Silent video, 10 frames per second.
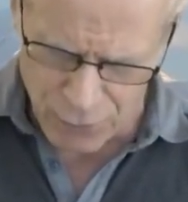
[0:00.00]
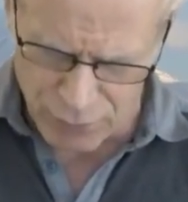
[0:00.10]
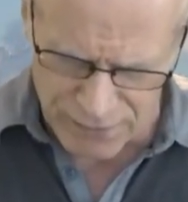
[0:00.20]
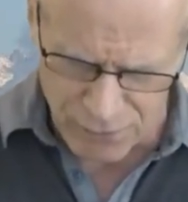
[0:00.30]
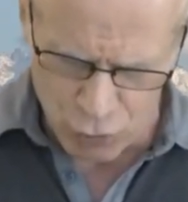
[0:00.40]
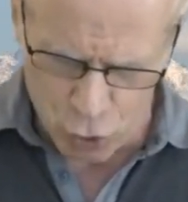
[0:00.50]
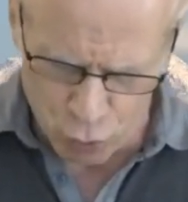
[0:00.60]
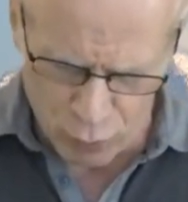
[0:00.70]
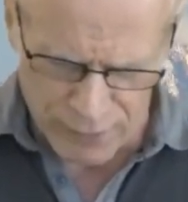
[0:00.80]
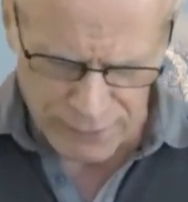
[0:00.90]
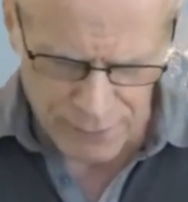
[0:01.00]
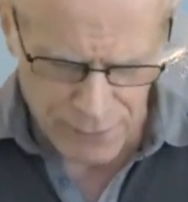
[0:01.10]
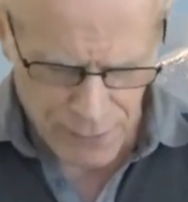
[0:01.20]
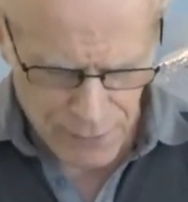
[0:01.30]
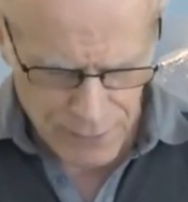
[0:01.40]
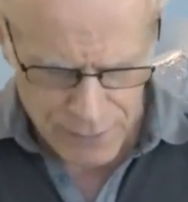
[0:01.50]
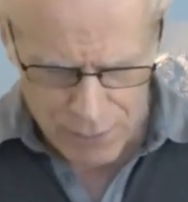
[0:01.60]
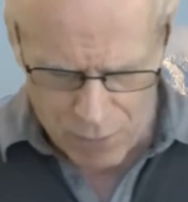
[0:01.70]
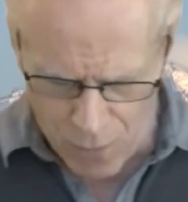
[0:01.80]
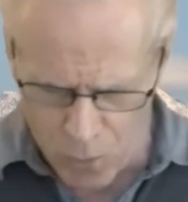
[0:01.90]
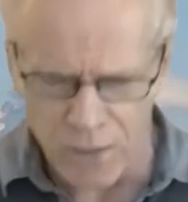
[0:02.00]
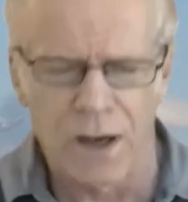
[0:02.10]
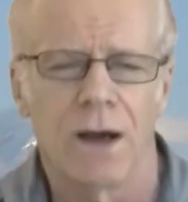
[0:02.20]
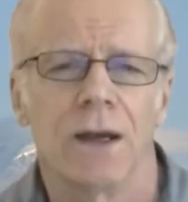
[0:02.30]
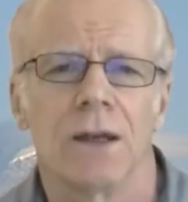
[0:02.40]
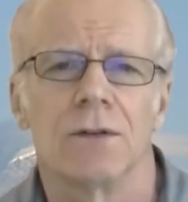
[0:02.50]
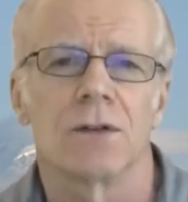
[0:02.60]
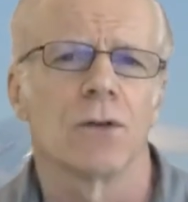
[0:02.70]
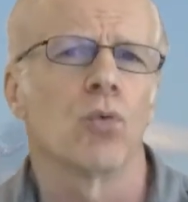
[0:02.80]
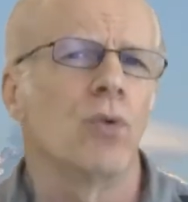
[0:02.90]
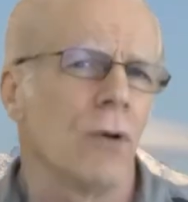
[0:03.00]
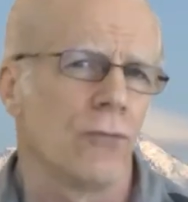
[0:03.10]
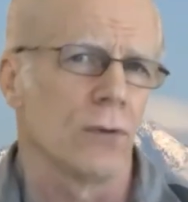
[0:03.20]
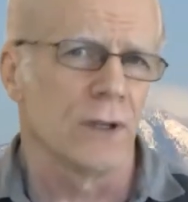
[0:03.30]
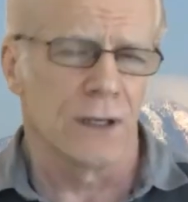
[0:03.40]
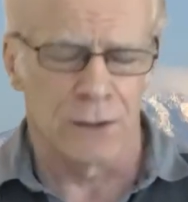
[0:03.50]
they're ignoring all kinds. They're willfully